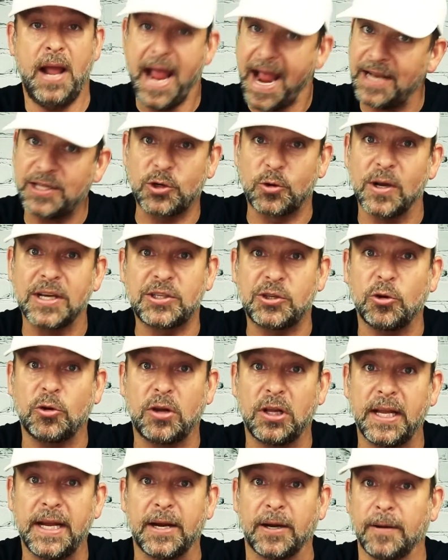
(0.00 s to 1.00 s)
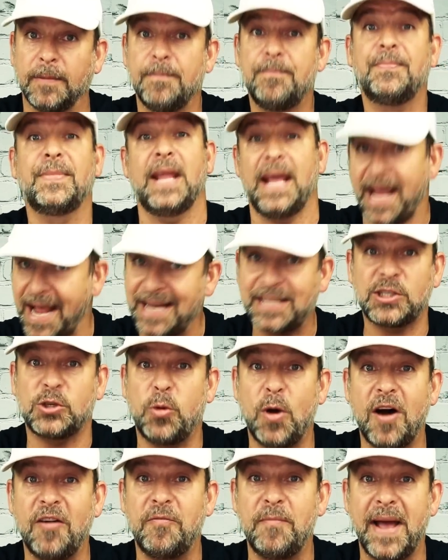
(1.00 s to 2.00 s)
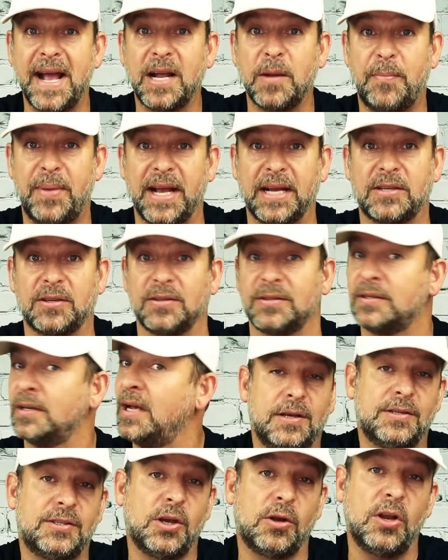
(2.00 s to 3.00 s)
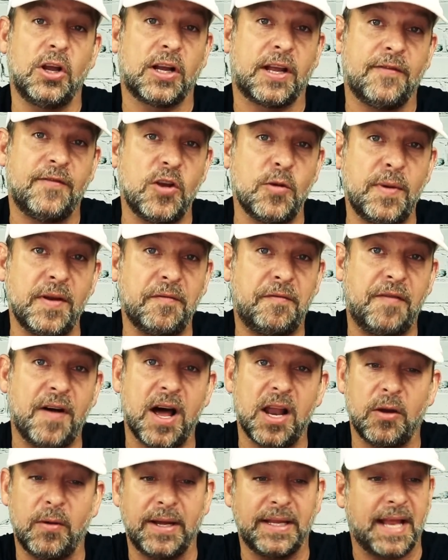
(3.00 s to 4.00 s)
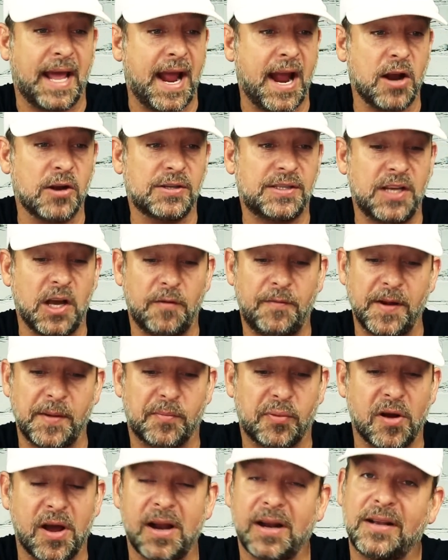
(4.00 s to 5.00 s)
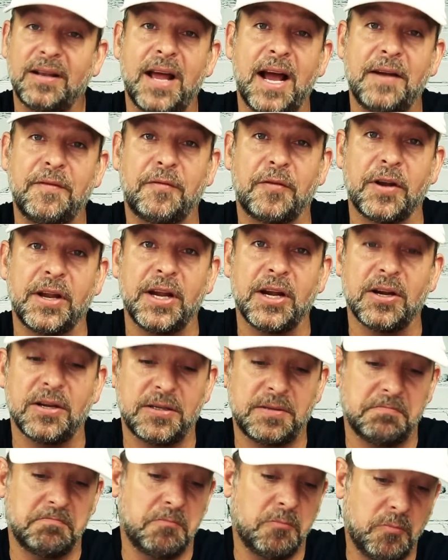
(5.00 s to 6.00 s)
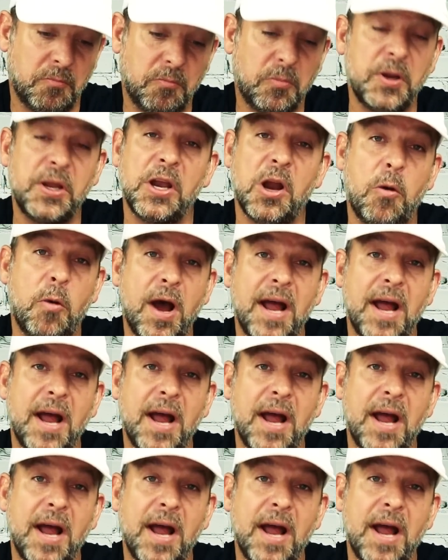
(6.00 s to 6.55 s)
It's crystal clear. It's 12 megapixels. So look, if you've been following the Air Selfie product line for years, well, you know